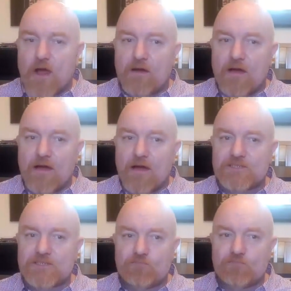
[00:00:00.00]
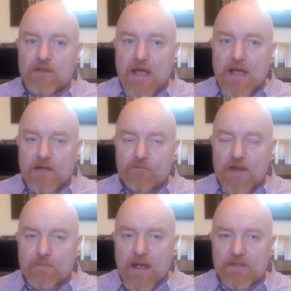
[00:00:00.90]
actually read about it. I read
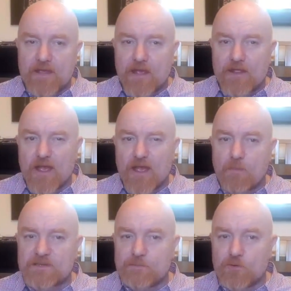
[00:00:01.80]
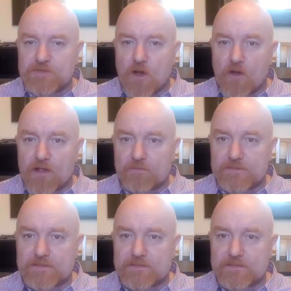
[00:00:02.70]
about the optimal times.